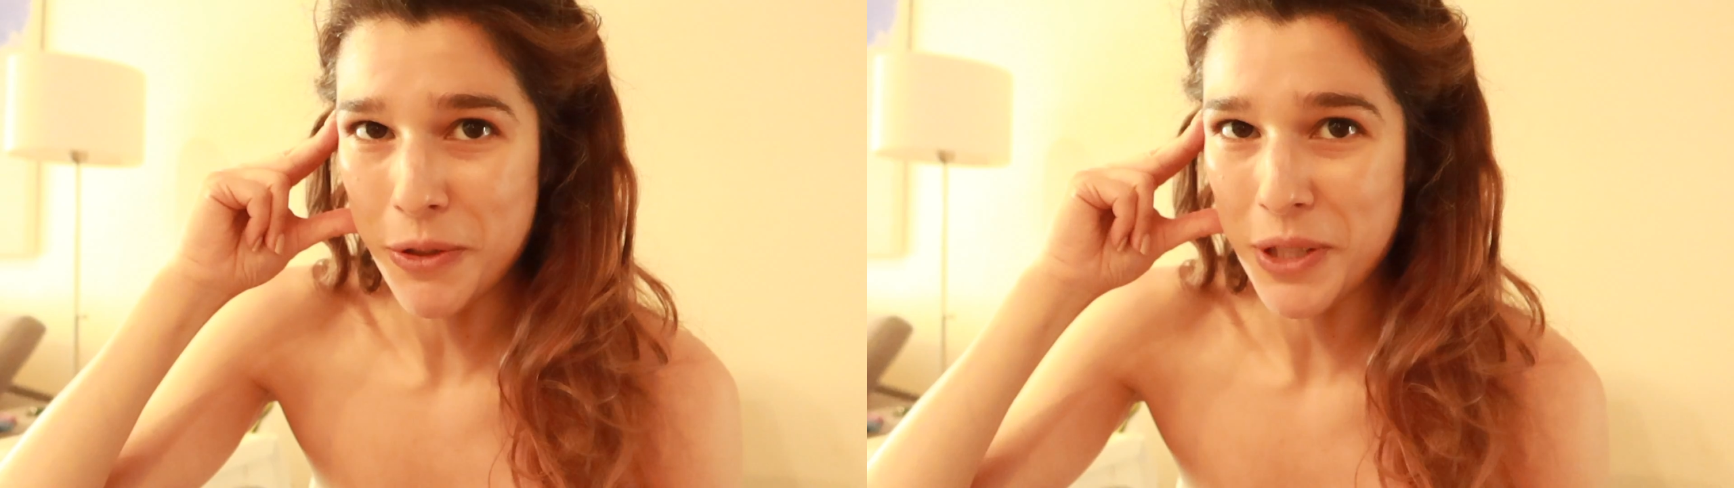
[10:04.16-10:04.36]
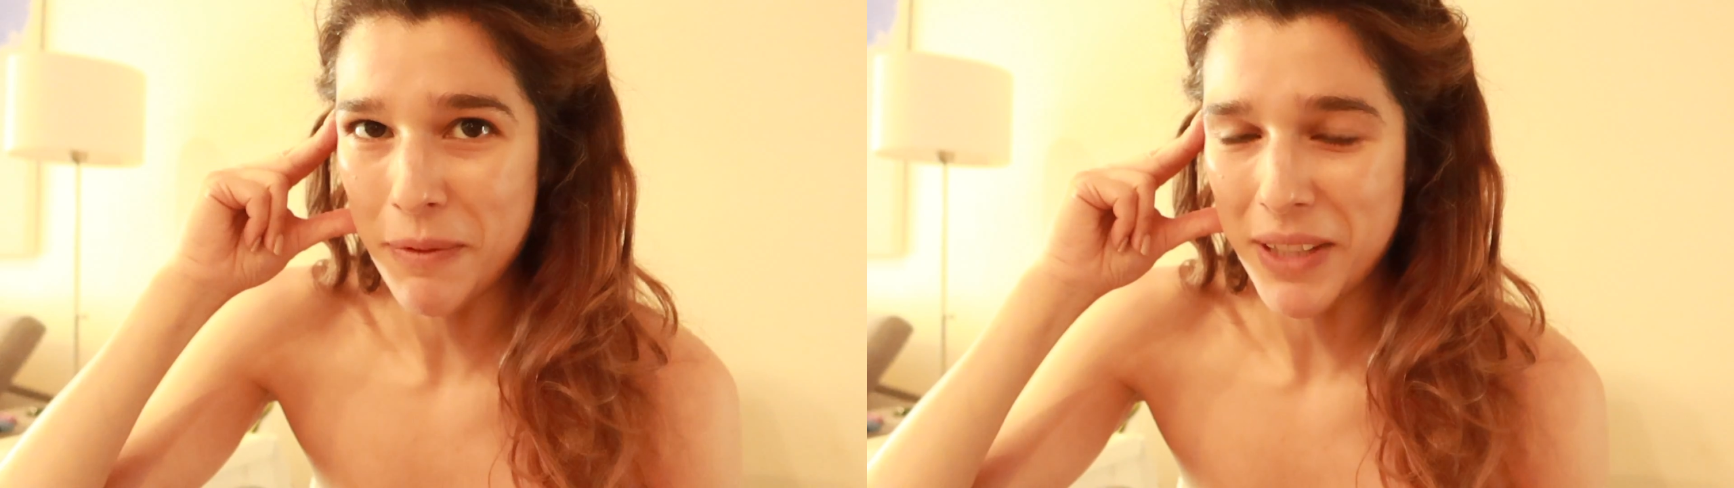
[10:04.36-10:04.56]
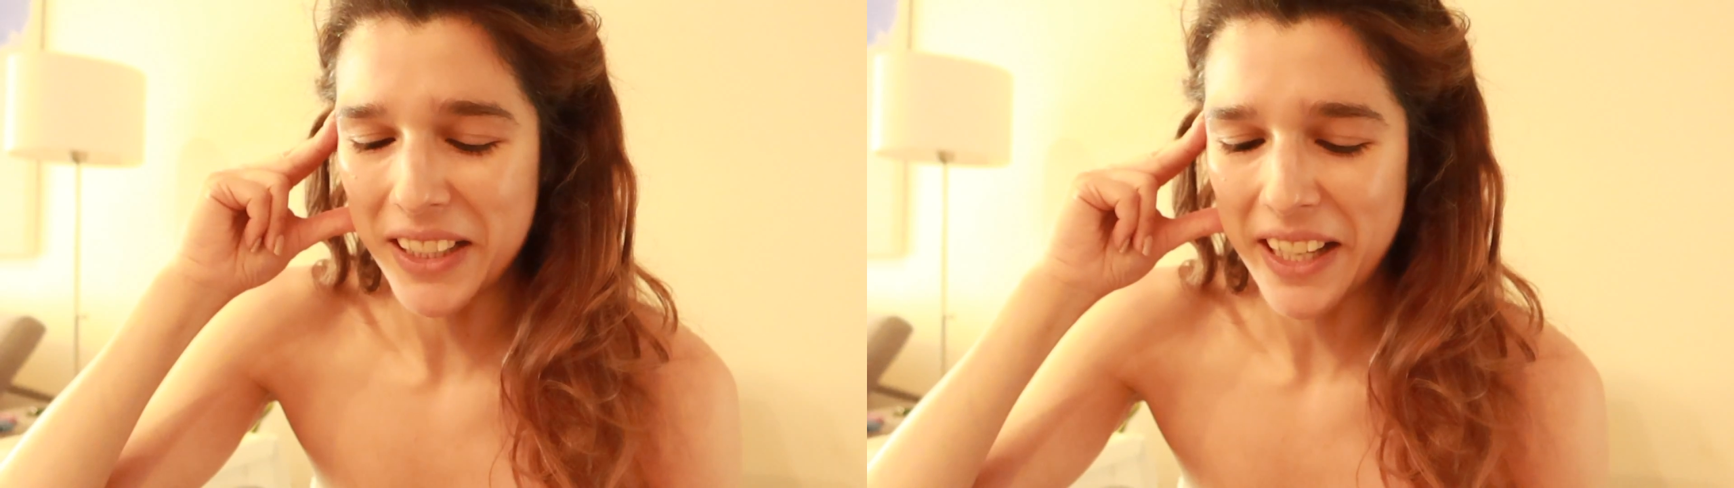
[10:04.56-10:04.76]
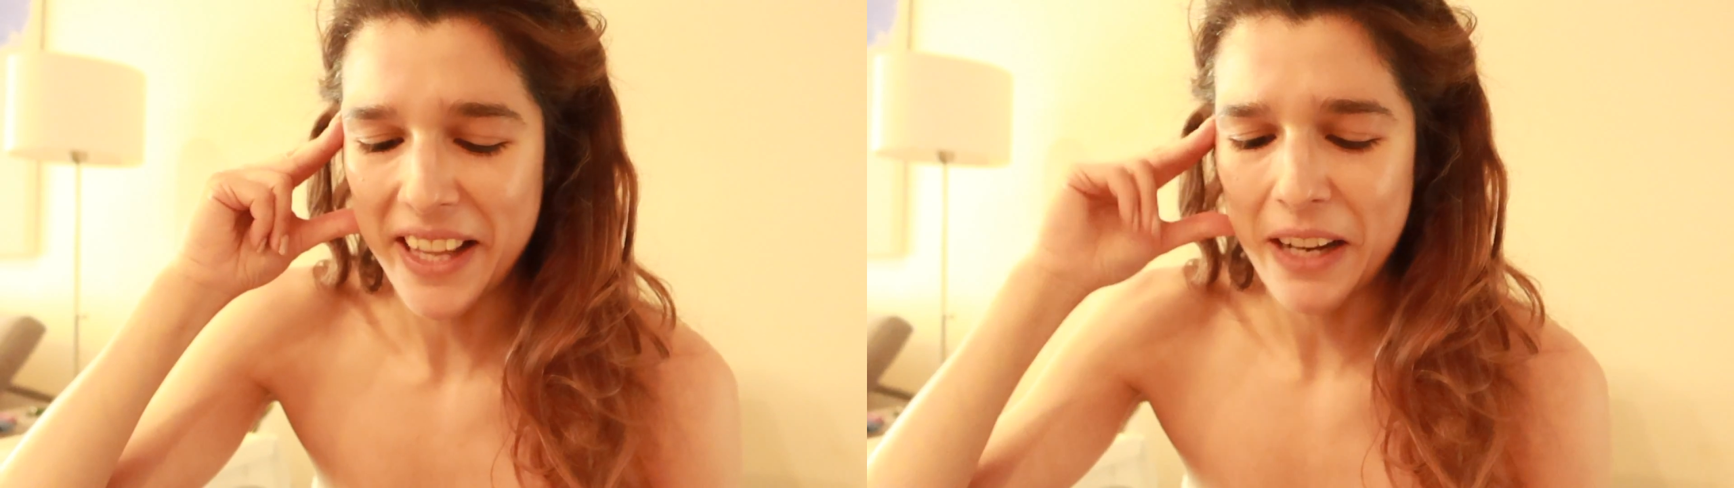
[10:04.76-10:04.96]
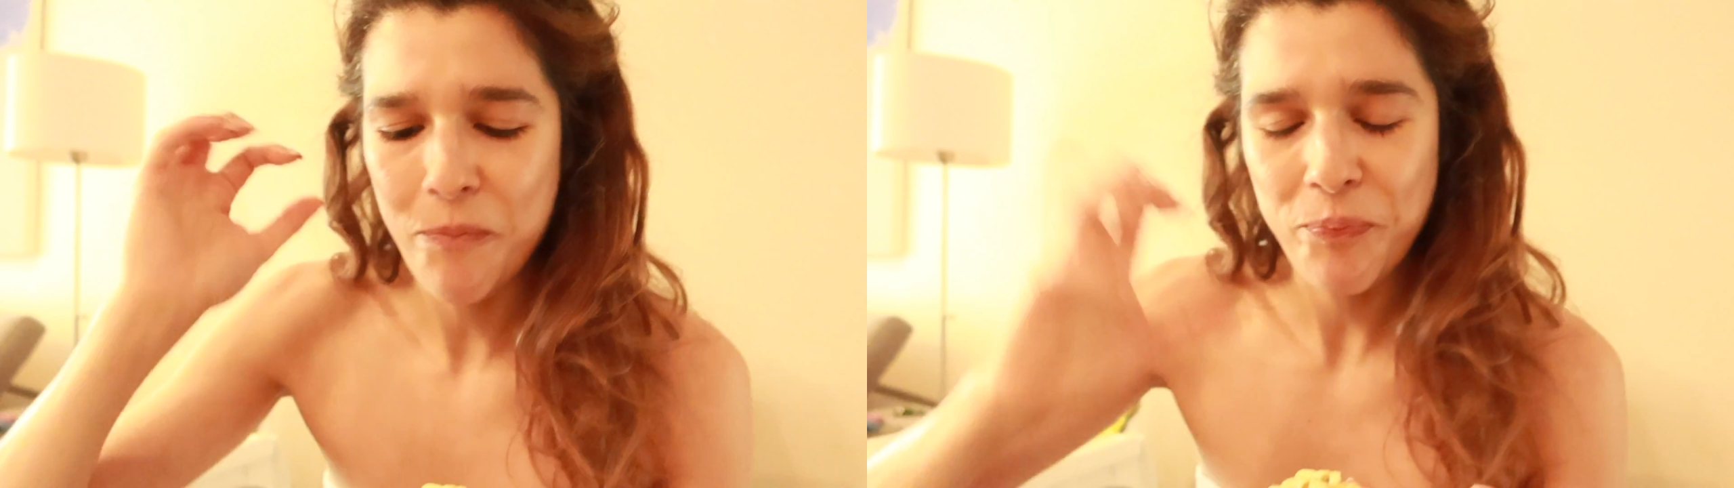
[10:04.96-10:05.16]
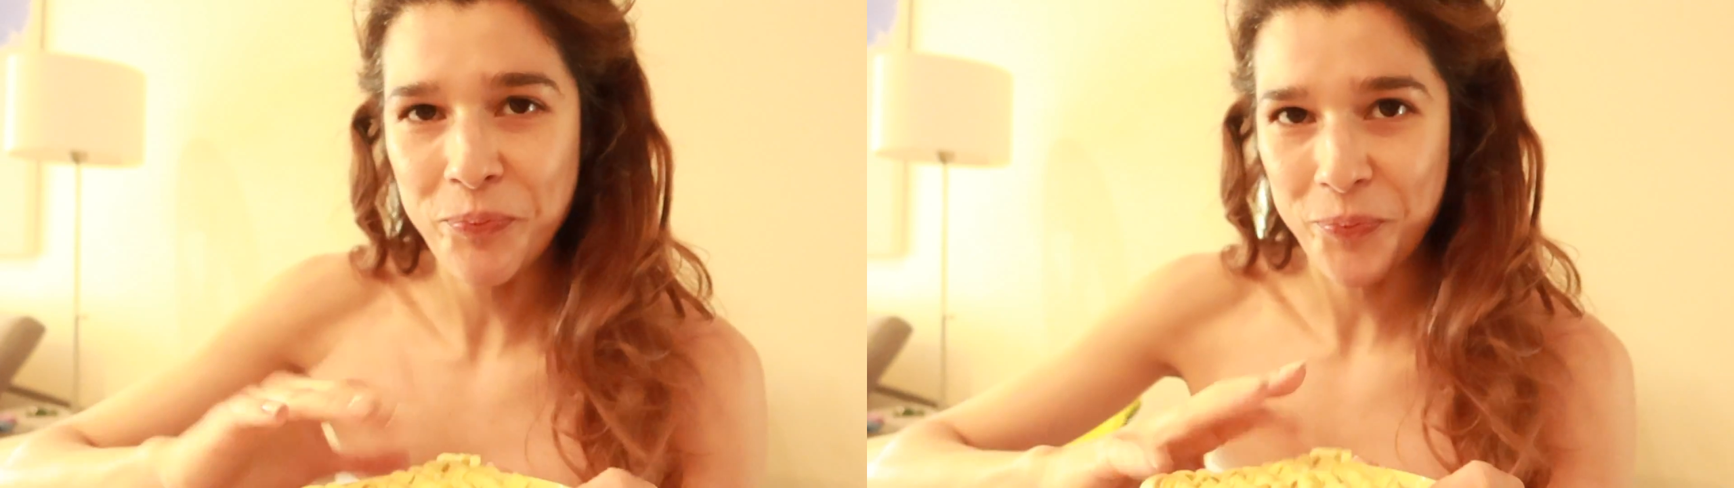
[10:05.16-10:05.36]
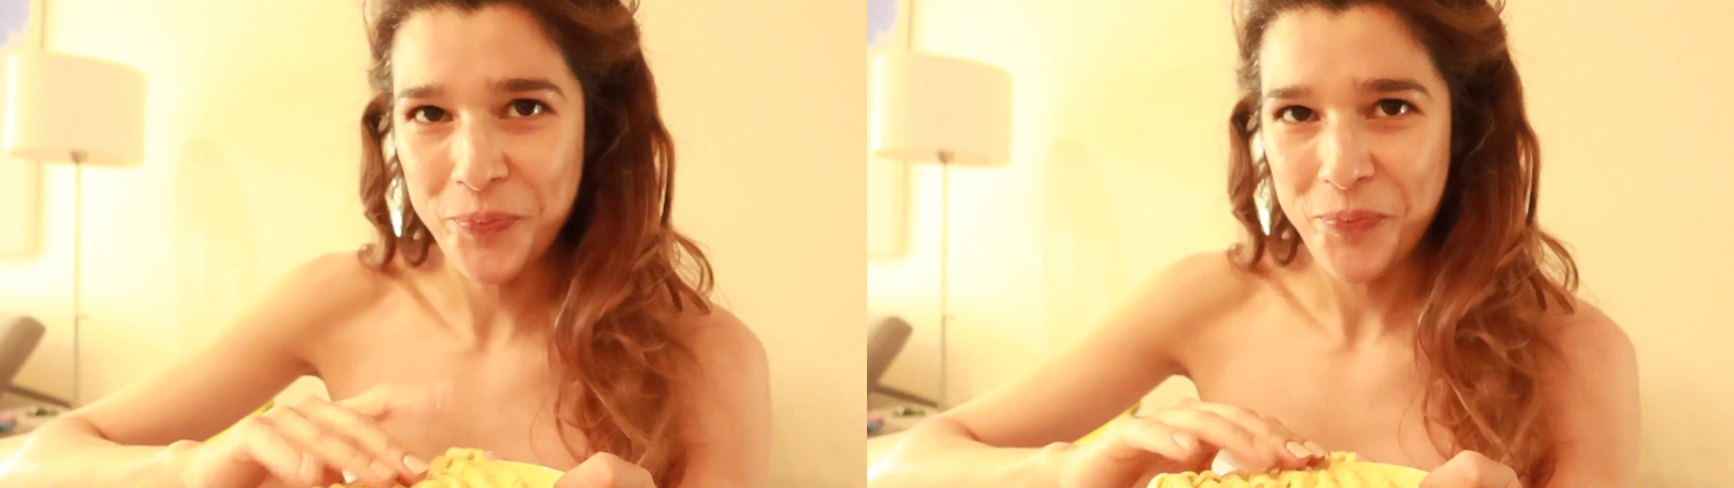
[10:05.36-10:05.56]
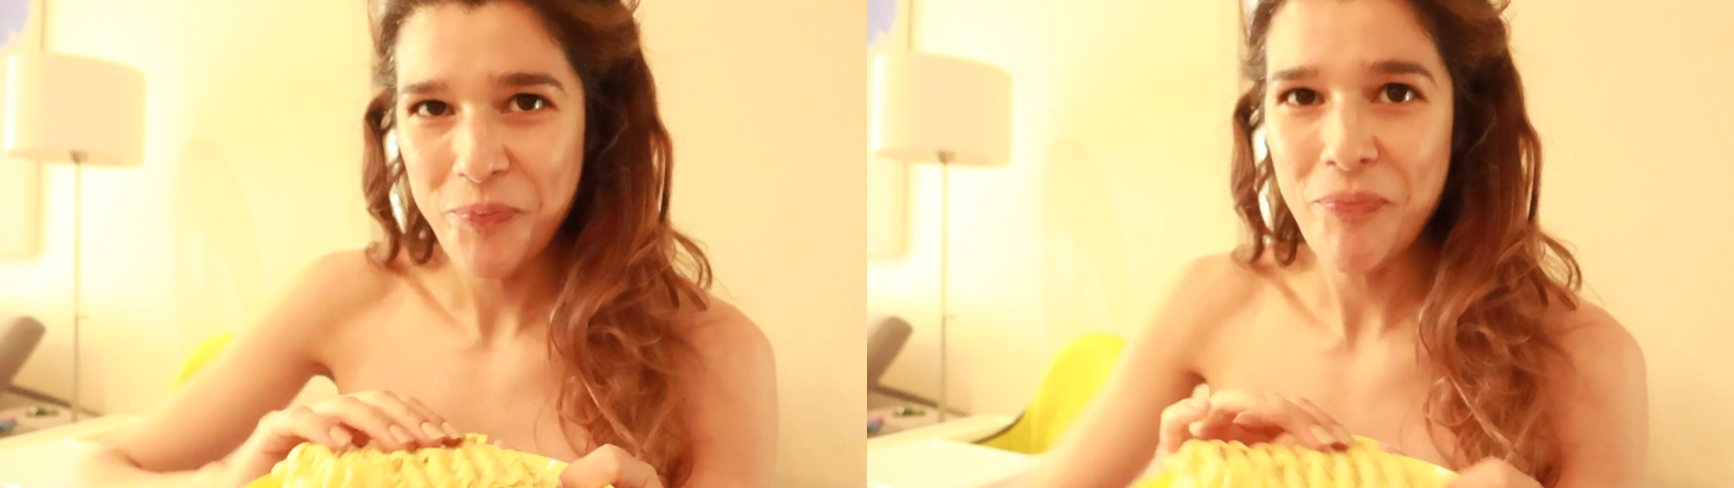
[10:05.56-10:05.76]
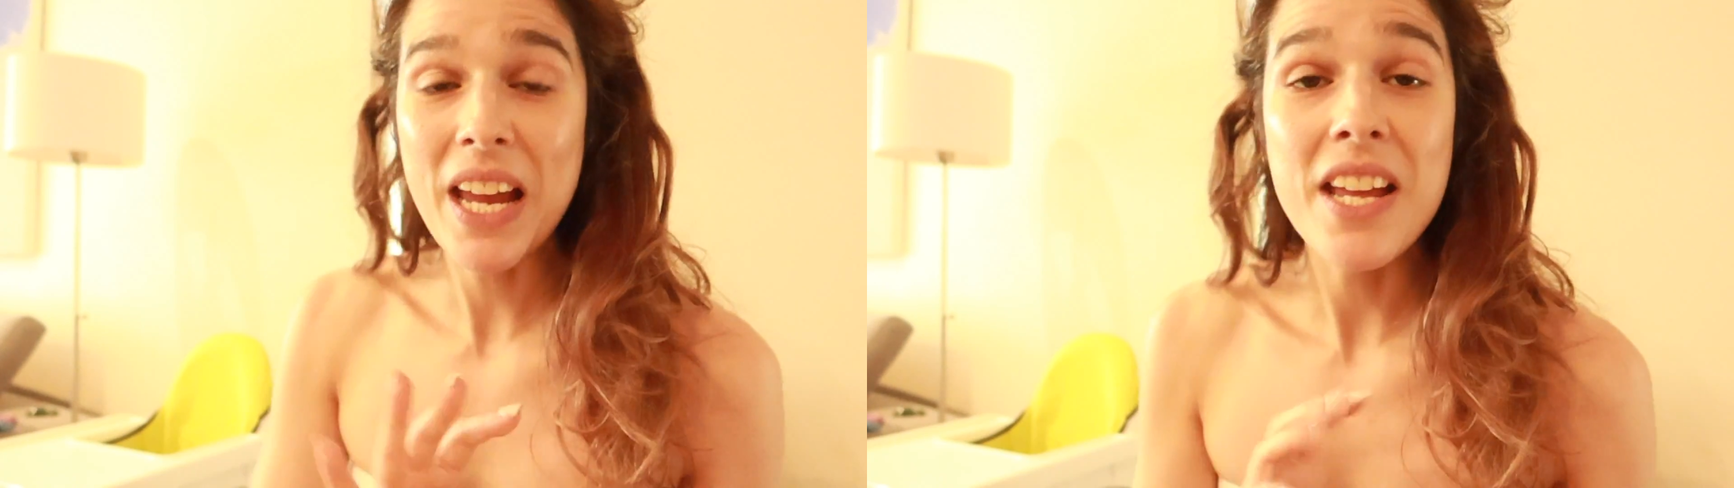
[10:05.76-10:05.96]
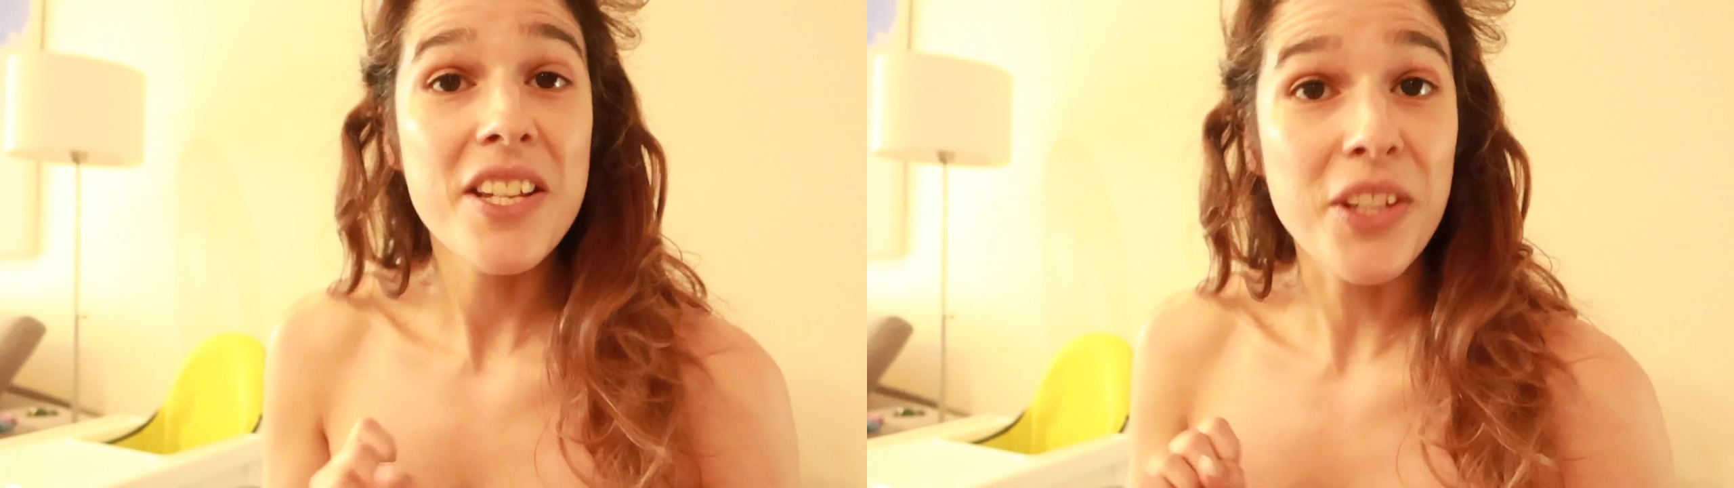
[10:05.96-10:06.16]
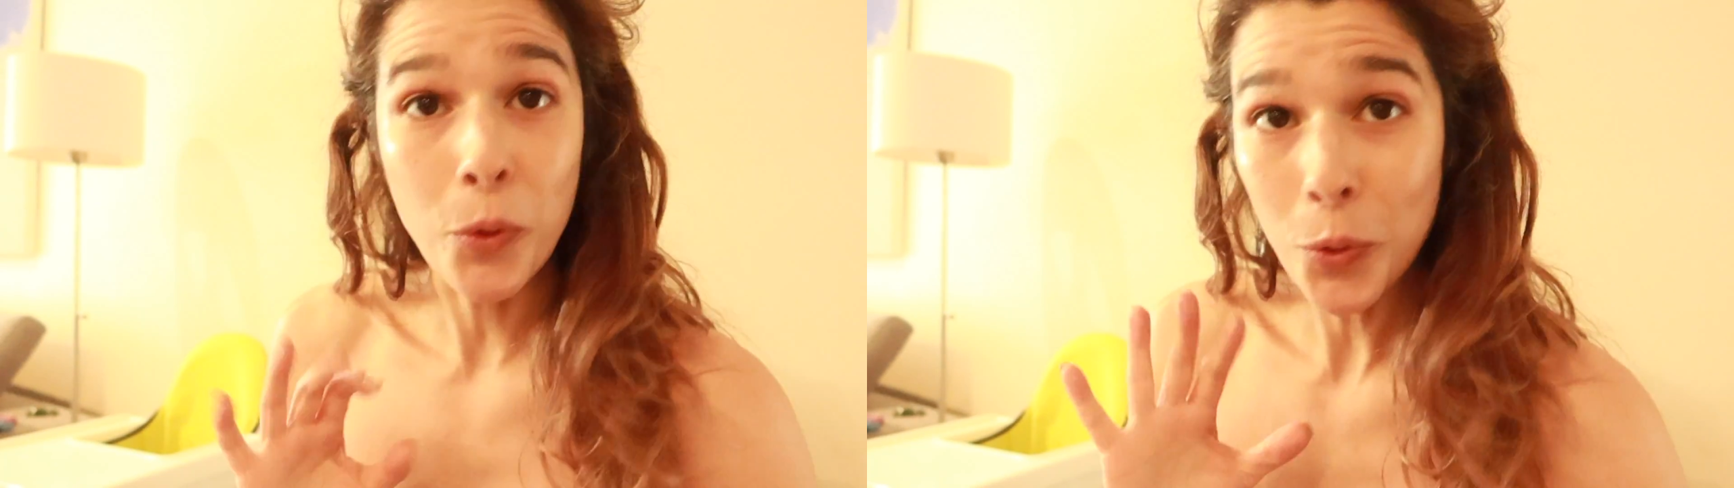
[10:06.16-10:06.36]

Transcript: or something like that. So